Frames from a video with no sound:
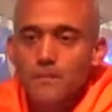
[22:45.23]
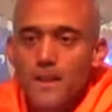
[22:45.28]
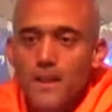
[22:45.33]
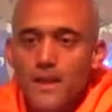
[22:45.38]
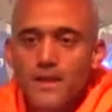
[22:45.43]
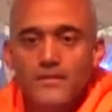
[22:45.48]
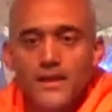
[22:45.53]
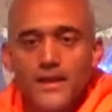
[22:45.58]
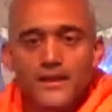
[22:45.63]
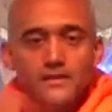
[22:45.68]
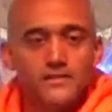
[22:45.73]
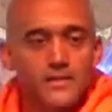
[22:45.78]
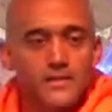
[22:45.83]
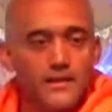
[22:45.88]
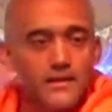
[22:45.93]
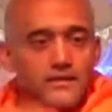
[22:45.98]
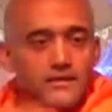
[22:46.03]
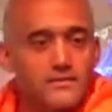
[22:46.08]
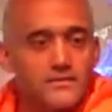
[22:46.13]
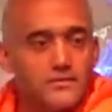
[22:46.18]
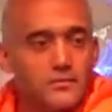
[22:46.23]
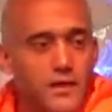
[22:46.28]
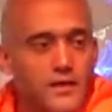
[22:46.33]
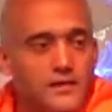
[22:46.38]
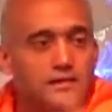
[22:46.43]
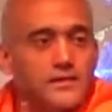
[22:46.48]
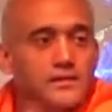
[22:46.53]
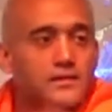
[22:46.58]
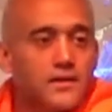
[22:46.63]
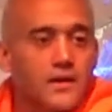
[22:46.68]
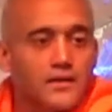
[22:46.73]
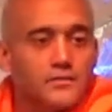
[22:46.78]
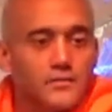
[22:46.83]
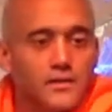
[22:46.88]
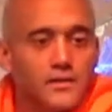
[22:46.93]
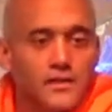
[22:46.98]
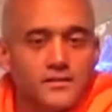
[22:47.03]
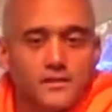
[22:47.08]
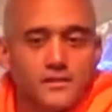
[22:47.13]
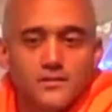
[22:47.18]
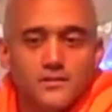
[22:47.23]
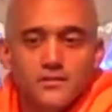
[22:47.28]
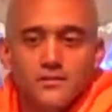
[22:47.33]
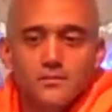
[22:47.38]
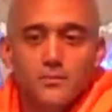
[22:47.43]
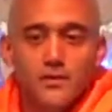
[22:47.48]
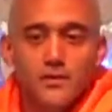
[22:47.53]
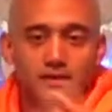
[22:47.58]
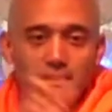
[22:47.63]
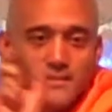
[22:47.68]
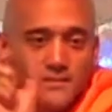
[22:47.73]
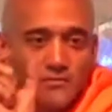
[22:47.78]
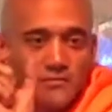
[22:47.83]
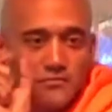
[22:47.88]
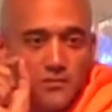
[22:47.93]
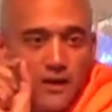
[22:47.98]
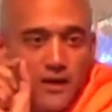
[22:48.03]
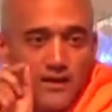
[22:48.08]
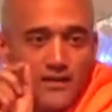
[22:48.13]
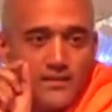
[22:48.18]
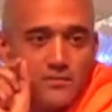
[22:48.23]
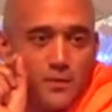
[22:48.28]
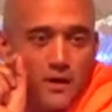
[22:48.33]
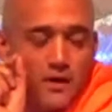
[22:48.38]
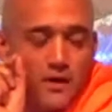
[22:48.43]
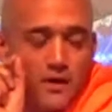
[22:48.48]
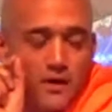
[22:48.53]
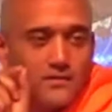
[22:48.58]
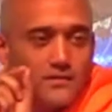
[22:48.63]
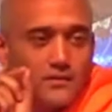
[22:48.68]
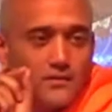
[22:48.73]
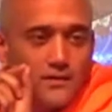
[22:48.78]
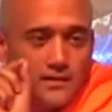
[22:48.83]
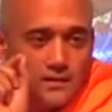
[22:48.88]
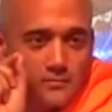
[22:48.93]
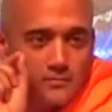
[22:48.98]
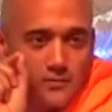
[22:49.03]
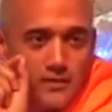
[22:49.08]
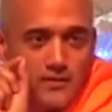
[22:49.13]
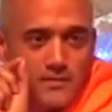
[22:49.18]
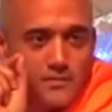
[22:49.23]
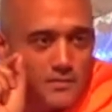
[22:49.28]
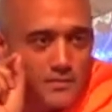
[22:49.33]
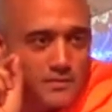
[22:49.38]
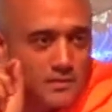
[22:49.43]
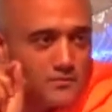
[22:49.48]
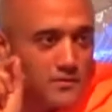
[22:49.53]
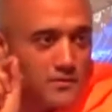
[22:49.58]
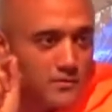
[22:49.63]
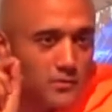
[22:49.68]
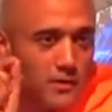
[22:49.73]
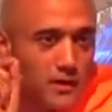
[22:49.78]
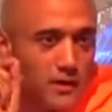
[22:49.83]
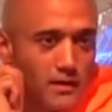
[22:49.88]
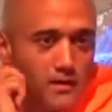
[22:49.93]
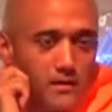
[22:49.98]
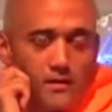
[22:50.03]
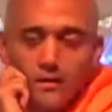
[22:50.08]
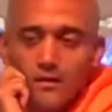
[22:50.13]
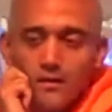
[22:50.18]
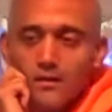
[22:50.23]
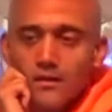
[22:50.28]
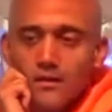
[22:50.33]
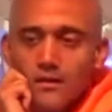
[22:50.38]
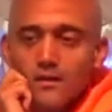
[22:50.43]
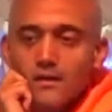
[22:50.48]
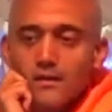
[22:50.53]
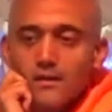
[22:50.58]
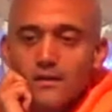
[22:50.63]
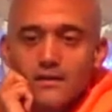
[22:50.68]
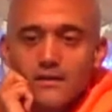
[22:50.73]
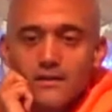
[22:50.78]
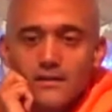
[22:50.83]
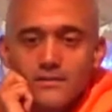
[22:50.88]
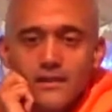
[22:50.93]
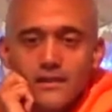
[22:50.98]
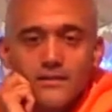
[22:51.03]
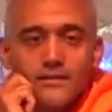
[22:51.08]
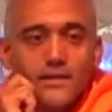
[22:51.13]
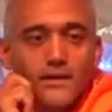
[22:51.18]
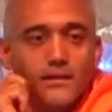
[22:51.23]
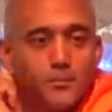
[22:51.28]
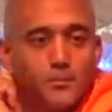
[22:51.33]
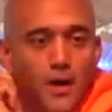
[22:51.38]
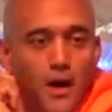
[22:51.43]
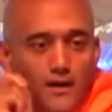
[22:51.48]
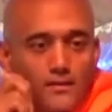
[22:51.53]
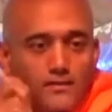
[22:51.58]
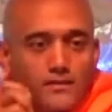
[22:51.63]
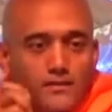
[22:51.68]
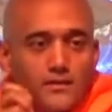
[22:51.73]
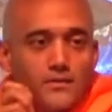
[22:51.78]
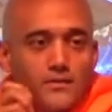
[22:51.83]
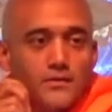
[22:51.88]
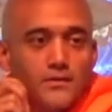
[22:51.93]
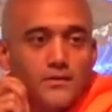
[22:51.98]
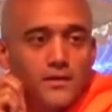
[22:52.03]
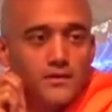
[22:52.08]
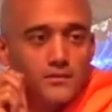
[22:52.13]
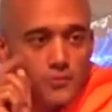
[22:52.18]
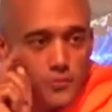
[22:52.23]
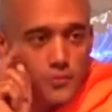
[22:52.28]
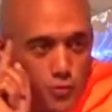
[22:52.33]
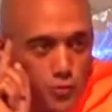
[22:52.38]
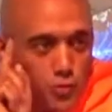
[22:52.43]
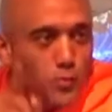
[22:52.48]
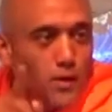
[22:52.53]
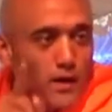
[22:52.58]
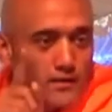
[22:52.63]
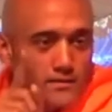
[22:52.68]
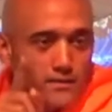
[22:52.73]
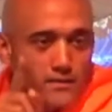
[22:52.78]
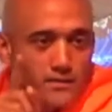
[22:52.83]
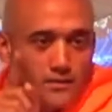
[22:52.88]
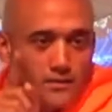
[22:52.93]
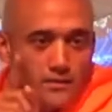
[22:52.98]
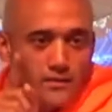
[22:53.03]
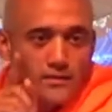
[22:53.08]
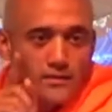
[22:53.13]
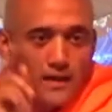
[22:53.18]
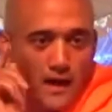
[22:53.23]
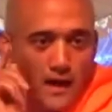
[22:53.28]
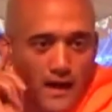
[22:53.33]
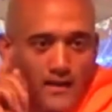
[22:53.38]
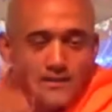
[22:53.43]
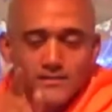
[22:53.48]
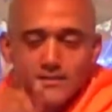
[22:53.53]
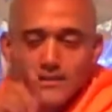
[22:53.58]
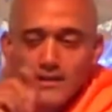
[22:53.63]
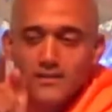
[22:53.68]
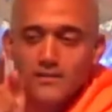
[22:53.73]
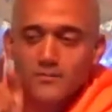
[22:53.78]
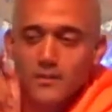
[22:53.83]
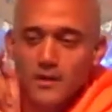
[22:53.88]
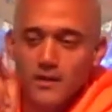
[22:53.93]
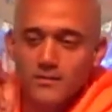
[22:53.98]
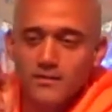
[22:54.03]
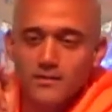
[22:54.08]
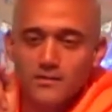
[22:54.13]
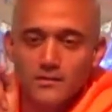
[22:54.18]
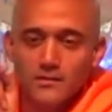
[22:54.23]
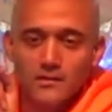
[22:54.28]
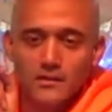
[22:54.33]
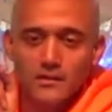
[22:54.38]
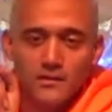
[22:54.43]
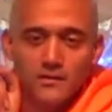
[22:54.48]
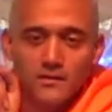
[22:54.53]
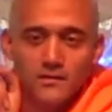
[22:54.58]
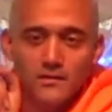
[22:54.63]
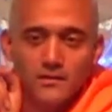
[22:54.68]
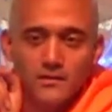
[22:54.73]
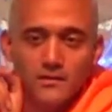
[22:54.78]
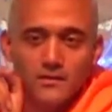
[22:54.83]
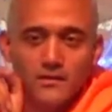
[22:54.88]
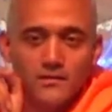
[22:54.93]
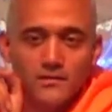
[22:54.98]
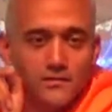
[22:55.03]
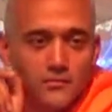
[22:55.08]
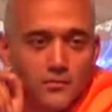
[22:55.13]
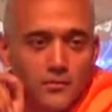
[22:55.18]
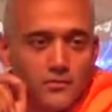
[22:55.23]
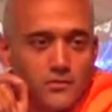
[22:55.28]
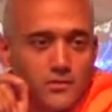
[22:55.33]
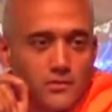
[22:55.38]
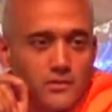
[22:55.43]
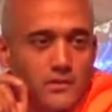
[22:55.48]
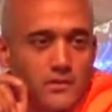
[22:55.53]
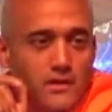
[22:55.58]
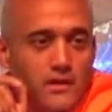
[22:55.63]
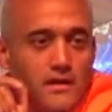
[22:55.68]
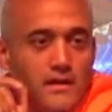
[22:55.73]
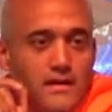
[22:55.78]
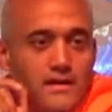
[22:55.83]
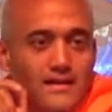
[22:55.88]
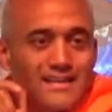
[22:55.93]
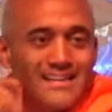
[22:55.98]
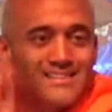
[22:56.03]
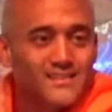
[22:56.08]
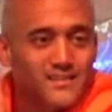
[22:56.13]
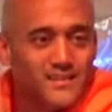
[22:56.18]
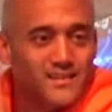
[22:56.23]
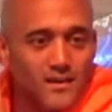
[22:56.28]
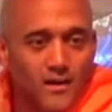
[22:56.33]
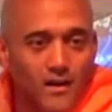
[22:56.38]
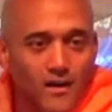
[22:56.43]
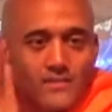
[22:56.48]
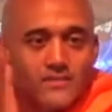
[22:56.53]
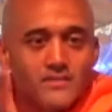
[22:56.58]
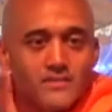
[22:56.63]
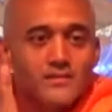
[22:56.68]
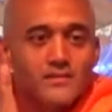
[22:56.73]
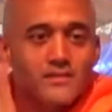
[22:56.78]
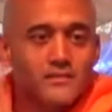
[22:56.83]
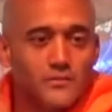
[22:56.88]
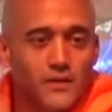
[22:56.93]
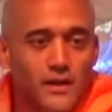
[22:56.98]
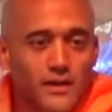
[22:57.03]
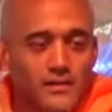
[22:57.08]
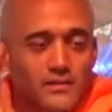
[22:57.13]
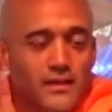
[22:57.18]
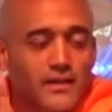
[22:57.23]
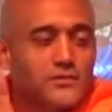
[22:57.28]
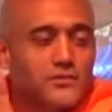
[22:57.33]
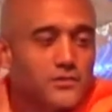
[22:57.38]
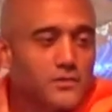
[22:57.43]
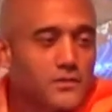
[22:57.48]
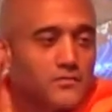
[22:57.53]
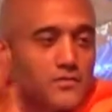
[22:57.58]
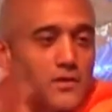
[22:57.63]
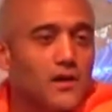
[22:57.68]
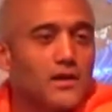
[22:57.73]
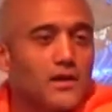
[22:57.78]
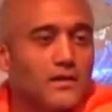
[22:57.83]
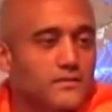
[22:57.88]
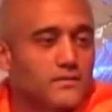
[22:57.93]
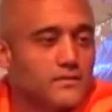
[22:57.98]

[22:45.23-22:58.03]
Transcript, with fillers: and that can take us directly to God realization. But he defined bhakti yoga in a very specific way. He said that bhakti yoga, true bhakti yoga, the highest kind of bhakti yoga, devotion, is constant recollection of God